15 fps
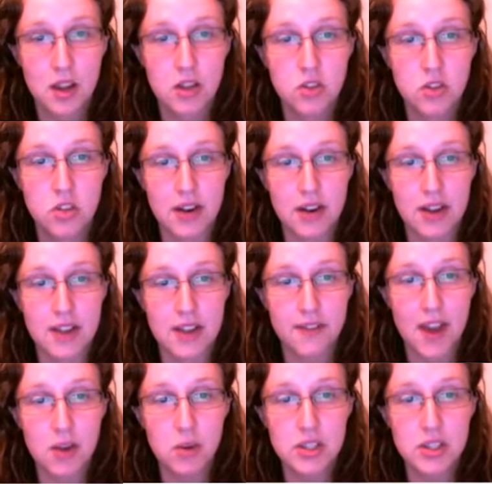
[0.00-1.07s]
So if
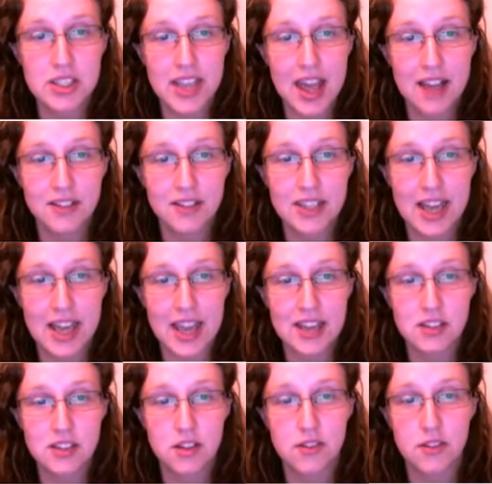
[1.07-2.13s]
I want to
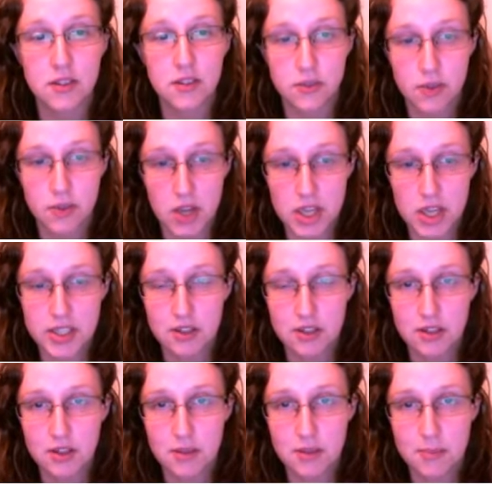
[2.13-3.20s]
calculate the
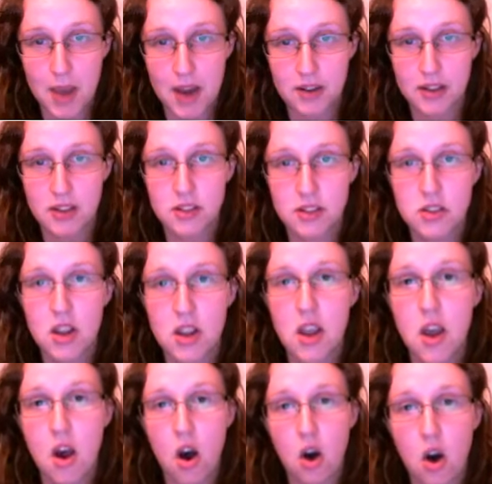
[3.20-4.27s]
vertical component
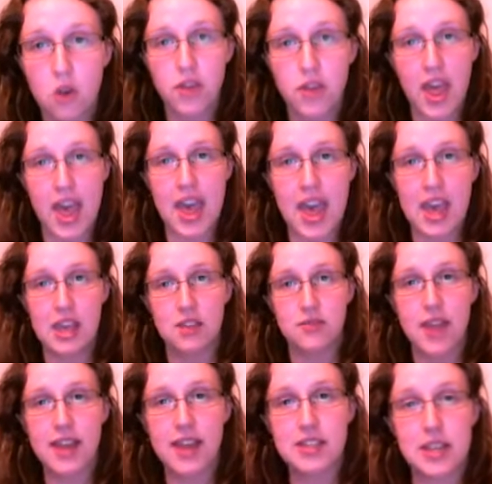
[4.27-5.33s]
of a
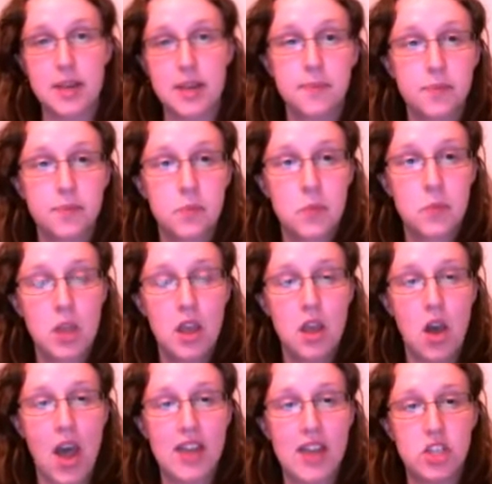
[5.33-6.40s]
vector,
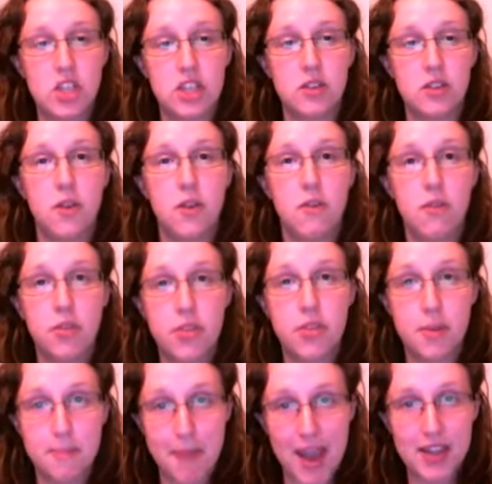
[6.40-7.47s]
I do the
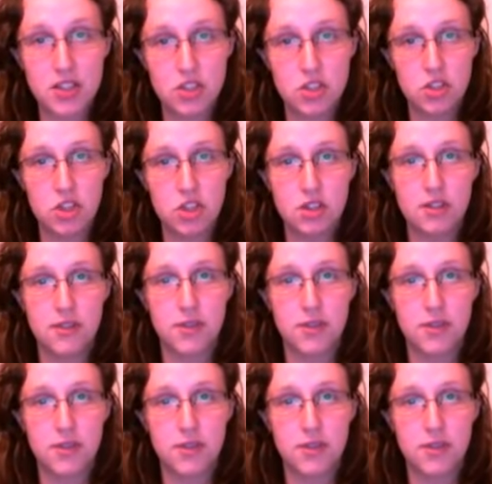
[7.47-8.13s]
magnitude of